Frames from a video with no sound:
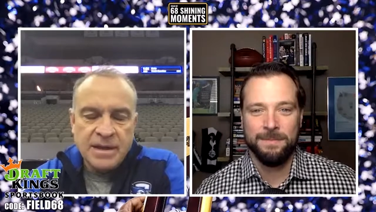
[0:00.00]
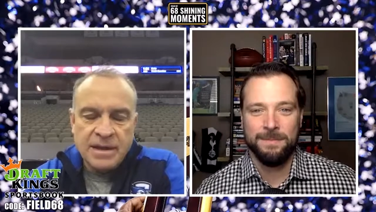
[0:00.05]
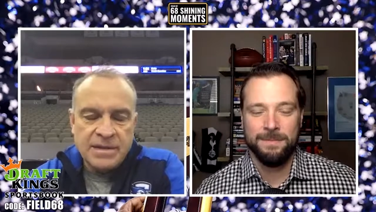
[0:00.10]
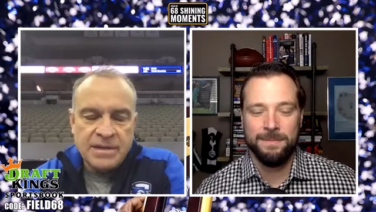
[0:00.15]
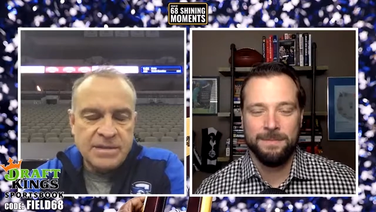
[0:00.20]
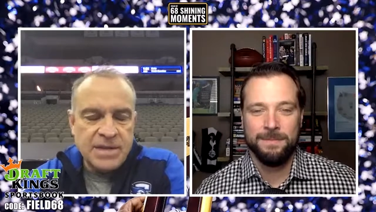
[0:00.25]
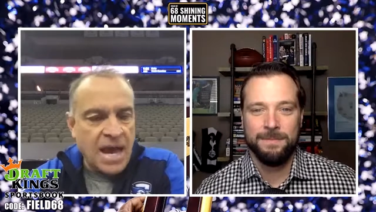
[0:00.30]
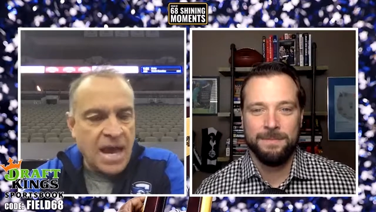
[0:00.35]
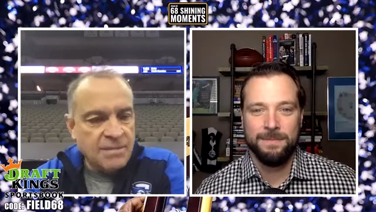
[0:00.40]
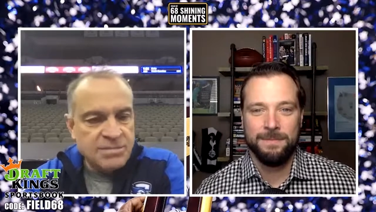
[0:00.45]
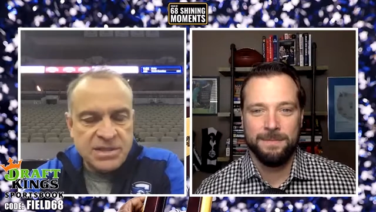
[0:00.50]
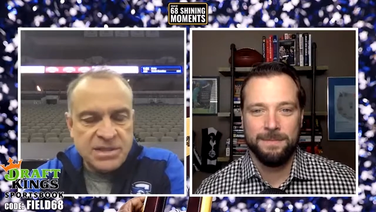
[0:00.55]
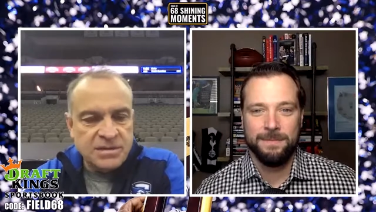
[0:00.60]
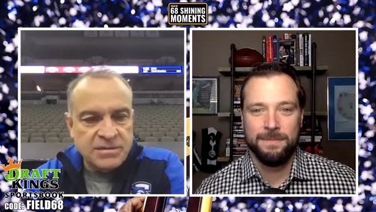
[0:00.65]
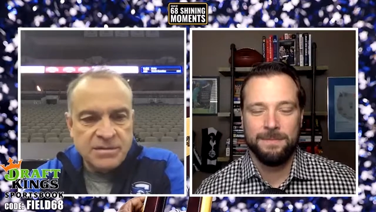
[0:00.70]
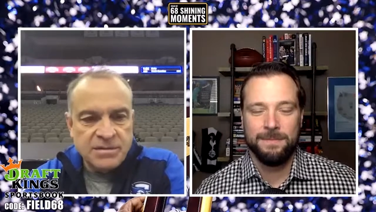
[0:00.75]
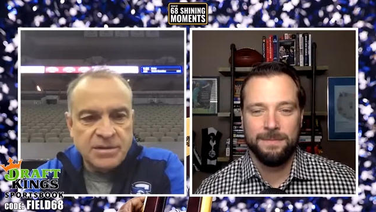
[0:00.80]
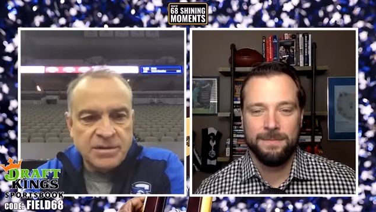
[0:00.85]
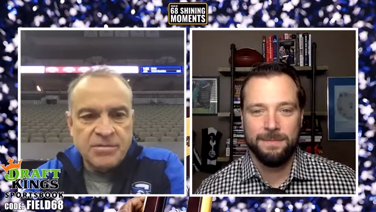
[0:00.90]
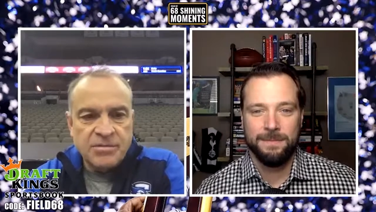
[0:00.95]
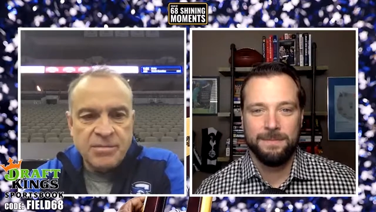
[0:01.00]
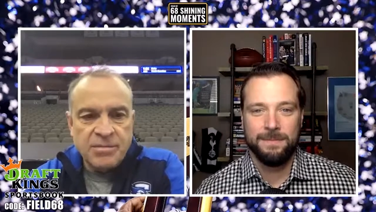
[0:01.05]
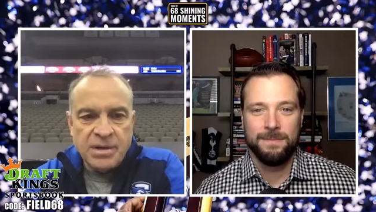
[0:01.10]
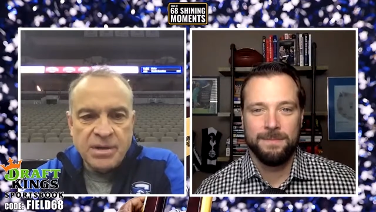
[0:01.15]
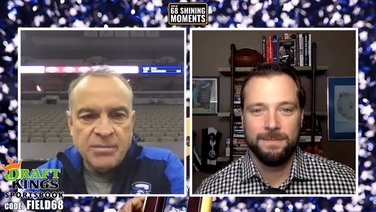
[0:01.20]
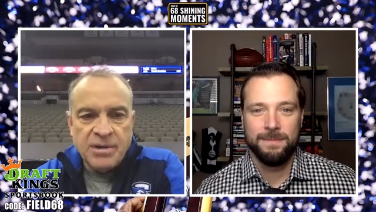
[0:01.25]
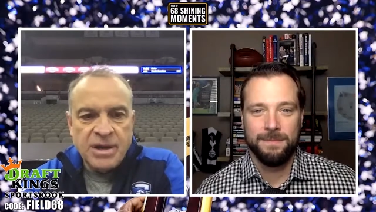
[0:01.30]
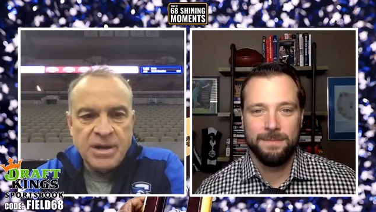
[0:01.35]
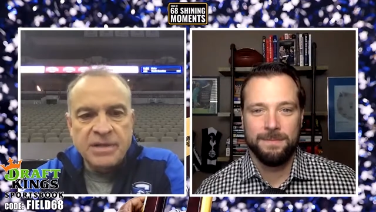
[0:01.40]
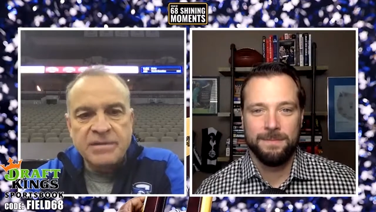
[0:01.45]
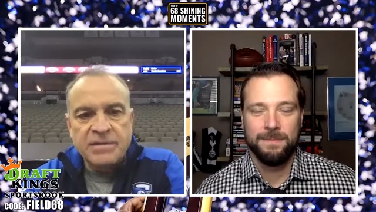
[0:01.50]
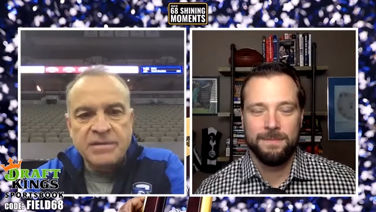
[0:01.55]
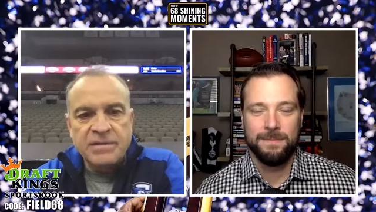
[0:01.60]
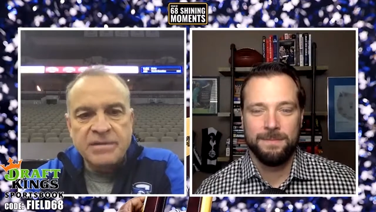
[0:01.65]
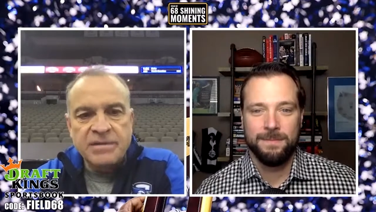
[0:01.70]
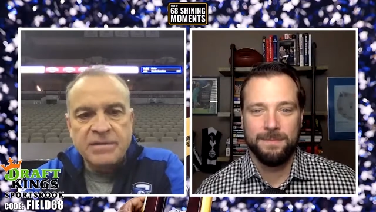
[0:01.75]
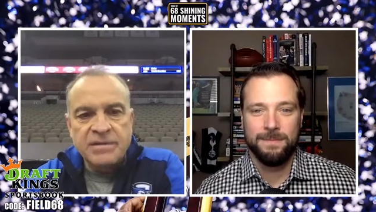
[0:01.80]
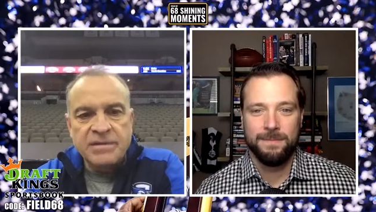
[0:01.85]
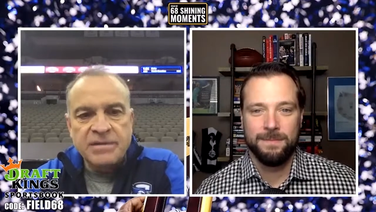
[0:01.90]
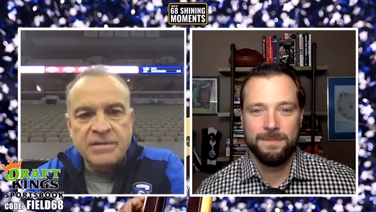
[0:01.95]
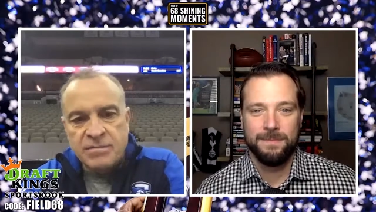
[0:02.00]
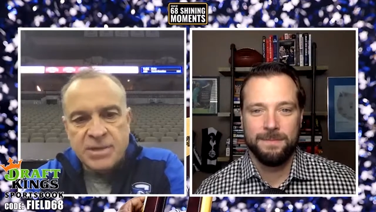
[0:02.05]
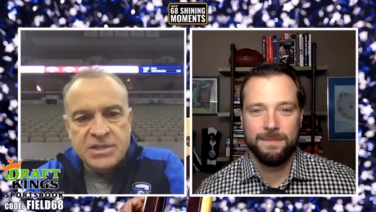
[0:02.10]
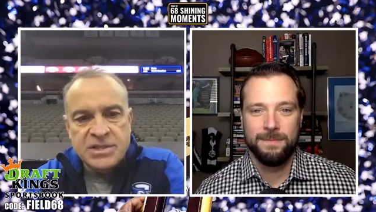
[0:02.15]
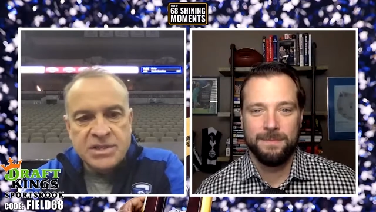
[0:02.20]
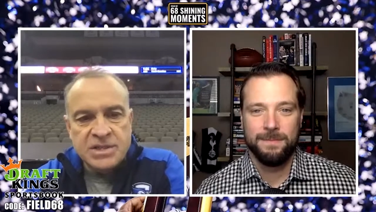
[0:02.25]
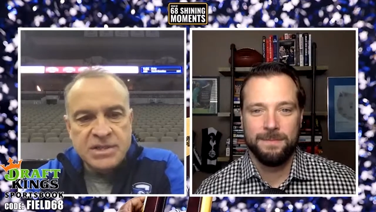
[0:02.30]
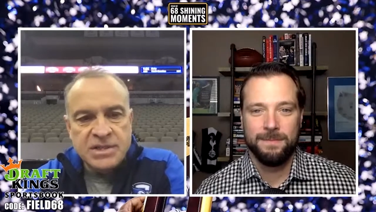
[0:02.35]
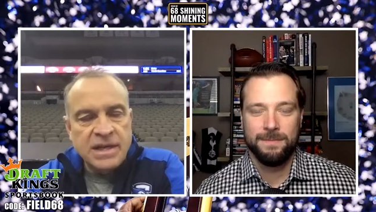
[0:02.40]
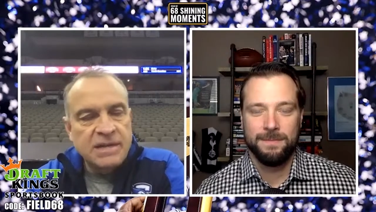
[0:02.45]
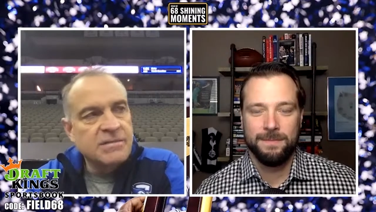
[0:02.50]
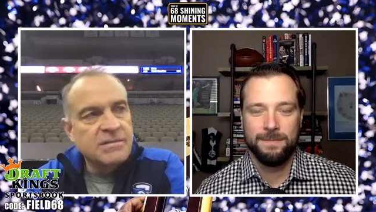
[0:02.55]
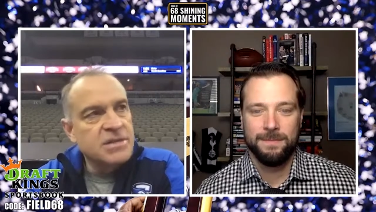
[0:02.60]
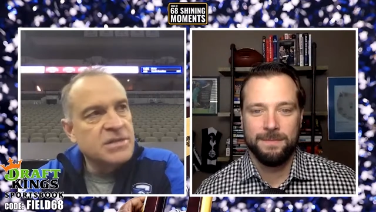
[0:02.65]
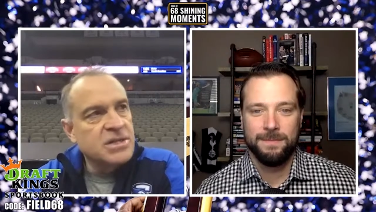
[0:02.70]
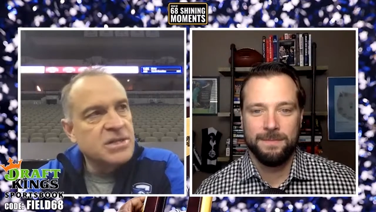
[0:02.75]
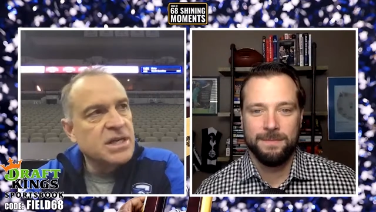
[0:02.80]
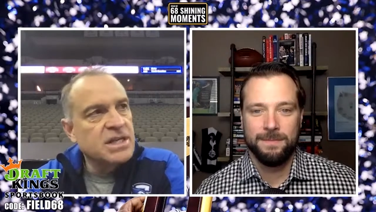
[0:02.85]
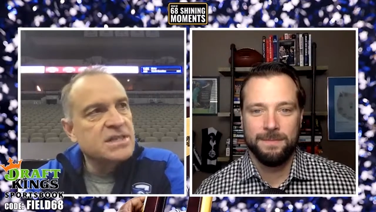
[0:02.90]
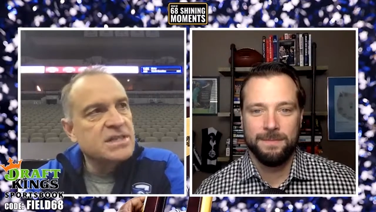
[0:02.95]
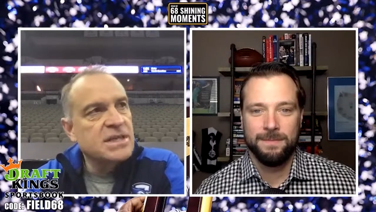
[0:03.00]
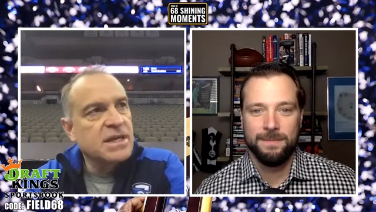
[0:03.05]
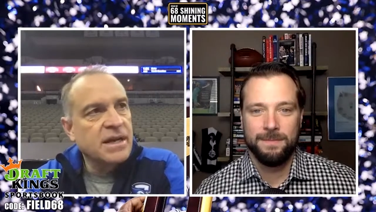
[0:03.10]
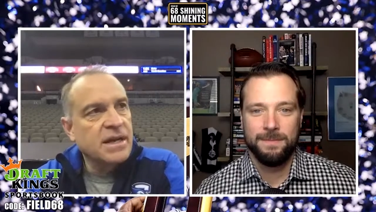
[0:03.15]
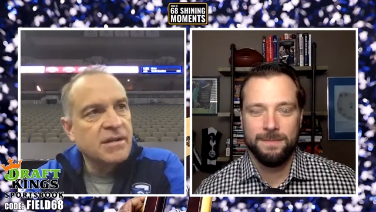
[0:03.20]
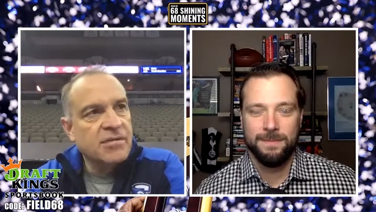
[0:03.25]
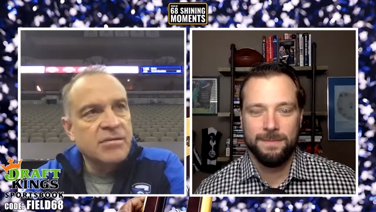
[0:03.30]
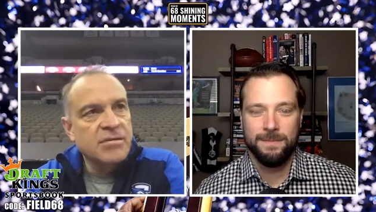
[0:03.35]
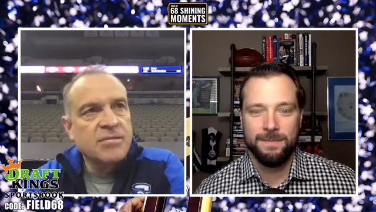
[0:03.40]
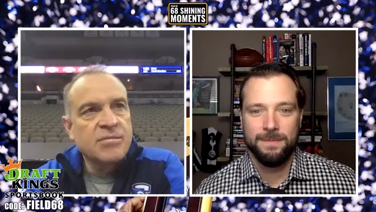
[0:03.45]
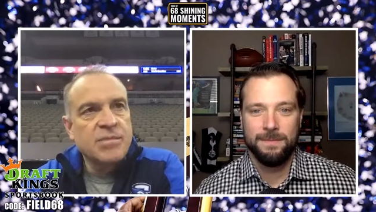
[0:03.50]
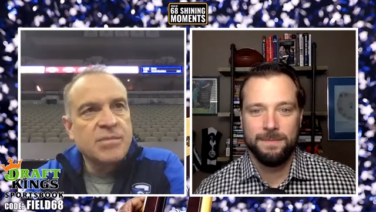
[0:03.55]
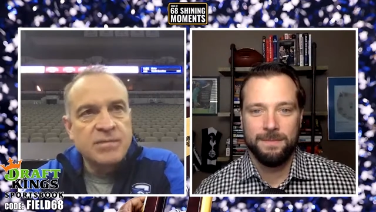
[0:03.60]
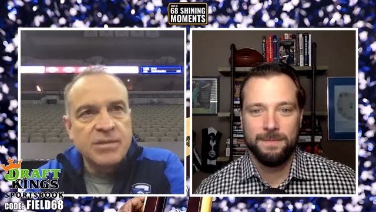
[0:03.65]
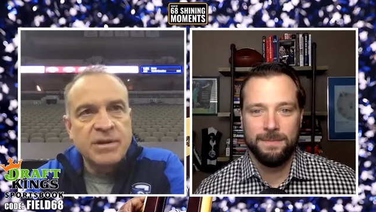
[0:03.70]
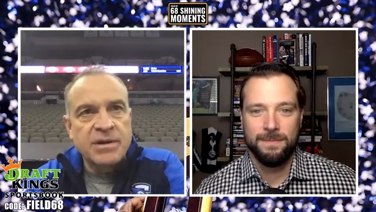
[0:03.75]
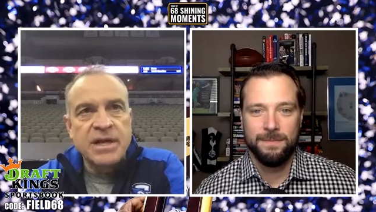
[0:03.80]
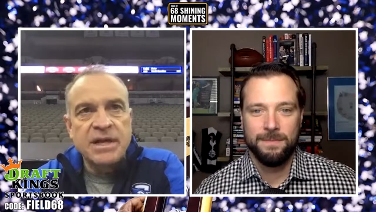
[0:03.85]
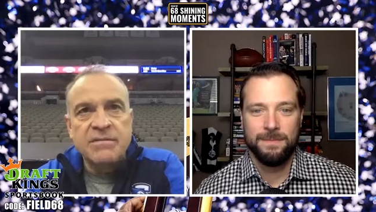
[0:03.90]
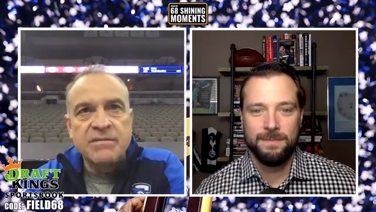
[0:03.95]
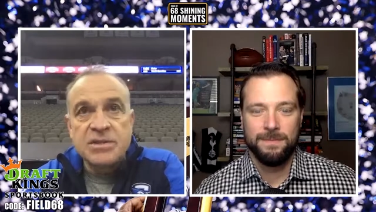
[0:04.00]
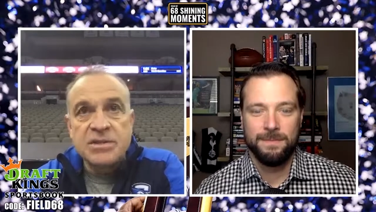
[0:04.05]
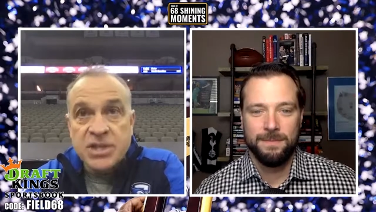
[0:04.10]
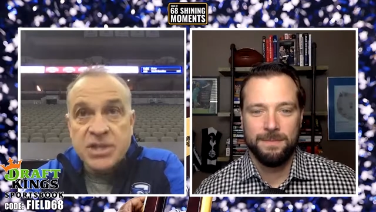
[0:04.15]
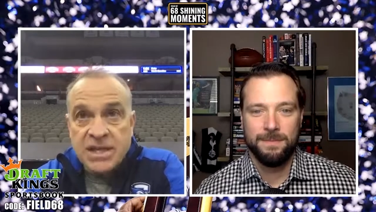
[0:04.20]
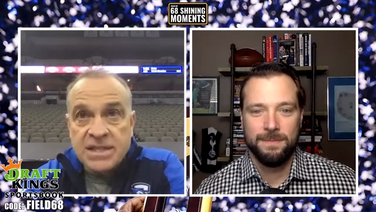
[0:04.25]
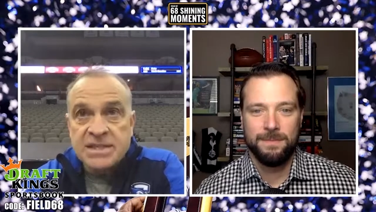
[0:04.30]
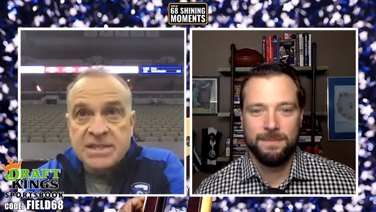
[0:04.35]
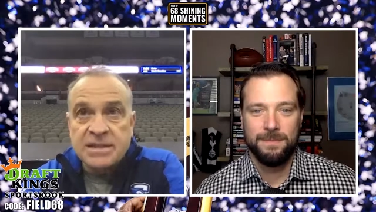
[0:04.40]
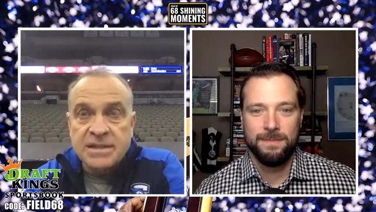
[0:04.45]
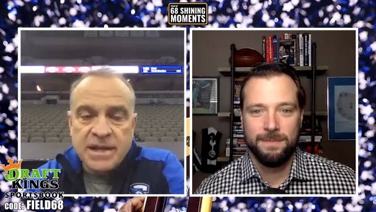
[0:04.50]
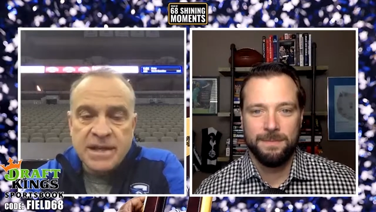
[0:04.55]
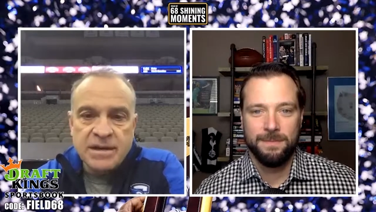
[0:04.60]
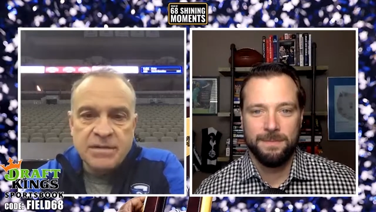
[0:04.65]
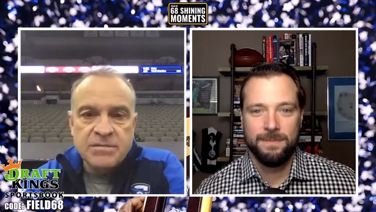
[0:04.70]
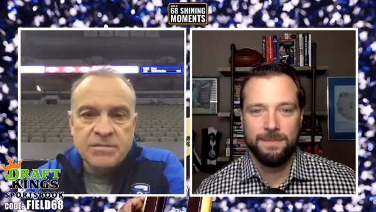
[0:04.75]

Speaker 1: absolutely remember nothing other than you mentioned David Johnson. I can remember David Johnson like it was